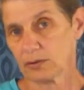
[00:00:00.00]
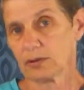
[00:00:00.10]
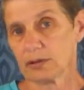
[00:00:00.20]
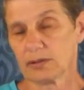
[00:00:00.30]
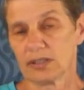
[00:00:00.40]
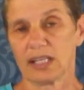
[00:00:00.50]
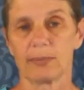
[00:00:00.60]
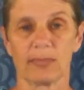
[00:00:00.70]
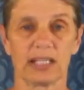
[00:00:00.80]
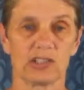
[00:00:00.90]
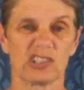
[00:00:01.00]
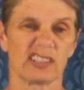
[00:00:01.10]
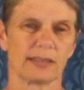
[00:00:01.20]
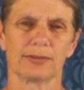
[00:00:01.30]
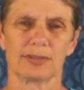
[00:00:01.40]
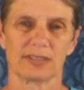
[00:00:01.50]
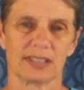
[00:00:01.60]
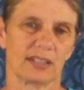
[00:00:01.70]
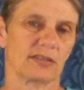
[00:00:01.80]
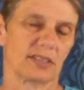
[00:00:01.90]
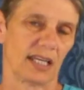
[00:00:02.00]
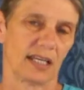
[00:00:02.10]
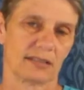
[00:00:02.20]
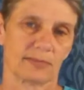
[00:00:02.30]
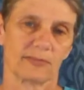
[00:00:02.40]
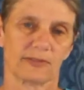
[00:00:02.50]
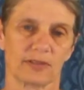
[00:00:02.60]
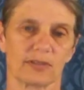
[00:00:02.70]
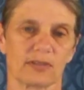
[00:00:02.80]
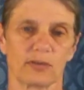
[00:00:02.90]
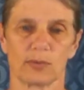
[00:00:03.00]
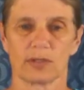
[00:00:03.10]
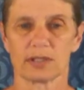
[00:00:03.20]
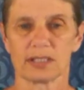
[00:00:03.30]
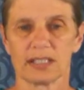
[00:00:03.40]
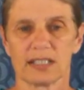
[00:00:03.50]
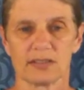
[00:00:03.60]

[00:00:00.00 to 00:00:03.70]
or they may just lose enthusiasm for the work.